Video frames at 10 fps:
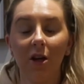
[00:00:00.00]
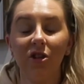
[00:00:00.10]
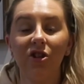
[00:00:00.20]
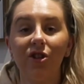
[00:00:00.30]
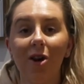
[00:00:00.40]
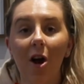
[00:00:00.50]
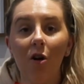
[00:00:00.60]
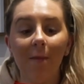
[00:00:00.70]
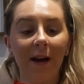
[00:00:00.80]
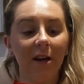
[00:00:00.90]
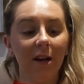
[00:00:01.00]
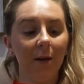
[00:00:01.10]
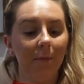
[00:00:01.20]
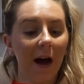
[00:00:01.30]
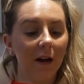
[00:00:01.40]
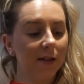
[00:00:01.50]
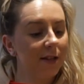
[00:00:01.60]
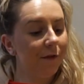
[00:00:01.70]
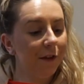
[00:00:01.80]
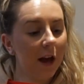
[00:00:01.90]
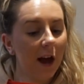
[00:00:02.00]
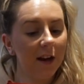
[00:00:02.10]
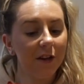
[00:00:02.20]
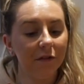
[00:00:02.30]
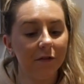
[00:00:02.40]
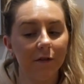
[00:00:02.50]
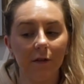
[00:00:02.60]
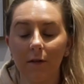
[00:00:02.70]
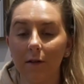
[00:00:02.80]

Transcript: so many bags for life.